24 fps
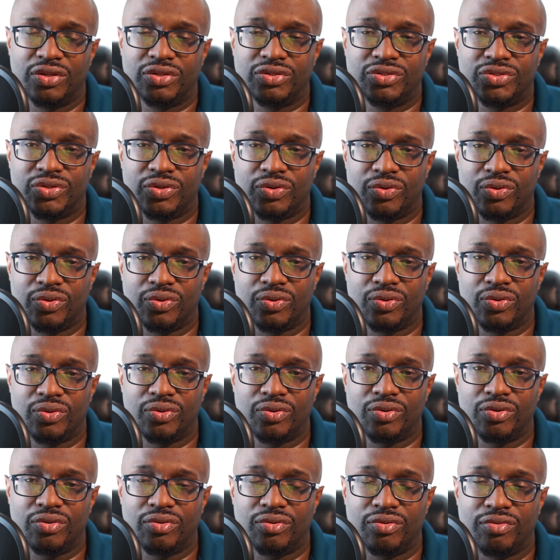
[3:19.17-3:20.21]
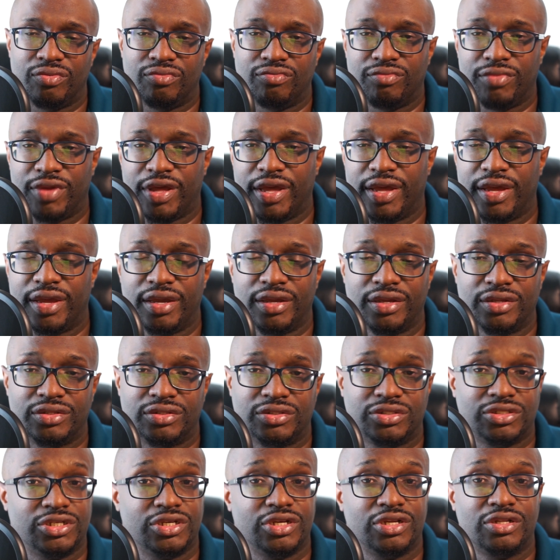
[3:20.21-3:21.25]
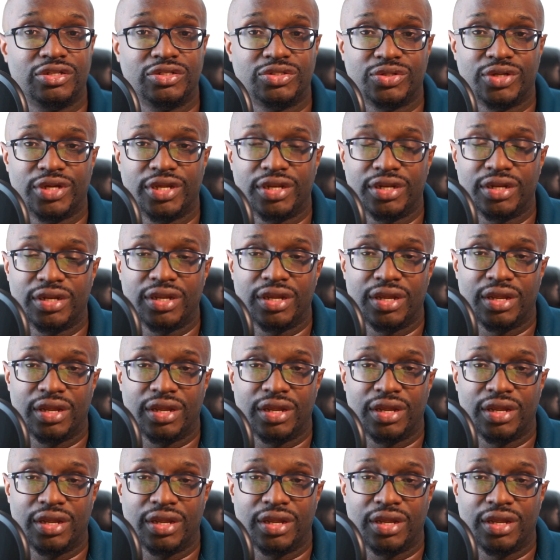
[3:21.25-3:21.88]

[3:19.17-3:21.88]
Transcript: to my children